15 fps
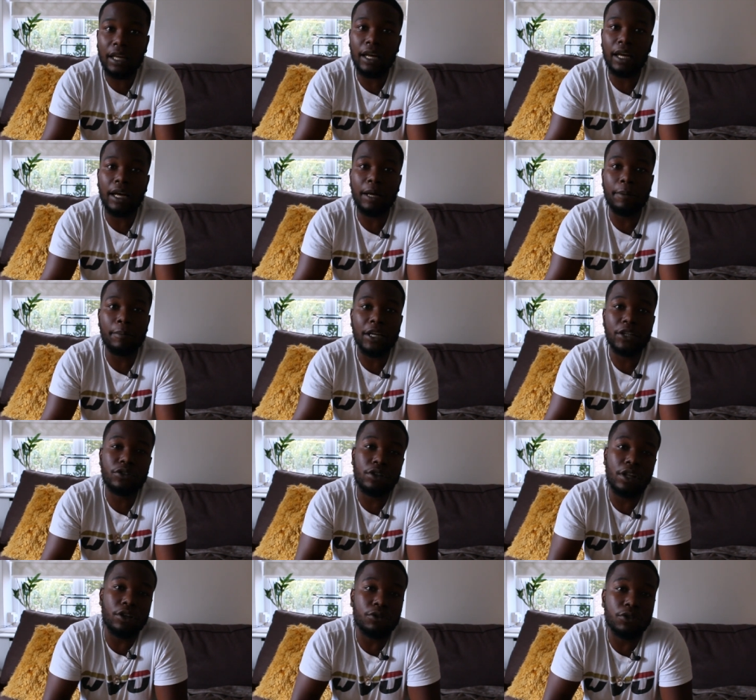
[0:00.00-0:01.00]
uh, make
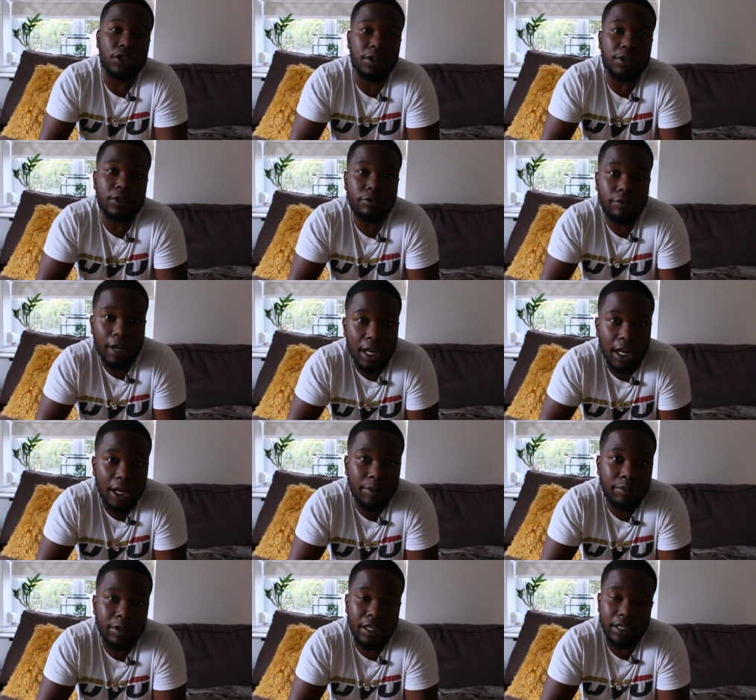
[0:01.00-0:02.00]
sure that you're
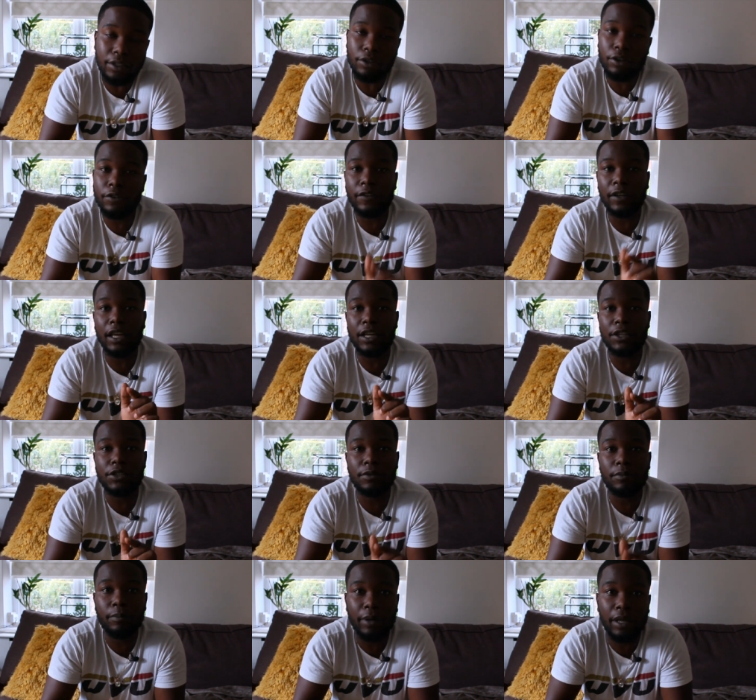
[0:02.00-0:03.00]
subscribed, hit the
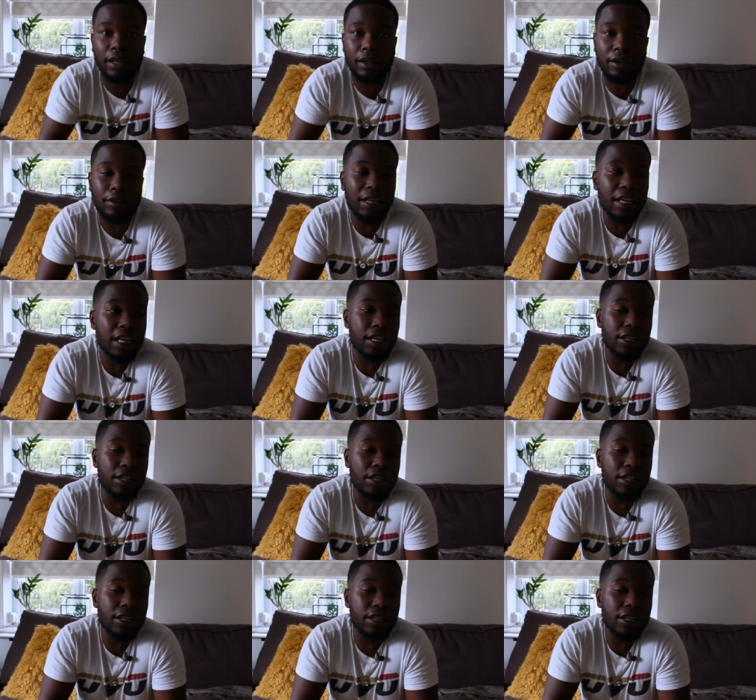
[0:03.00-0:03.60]
notification bell,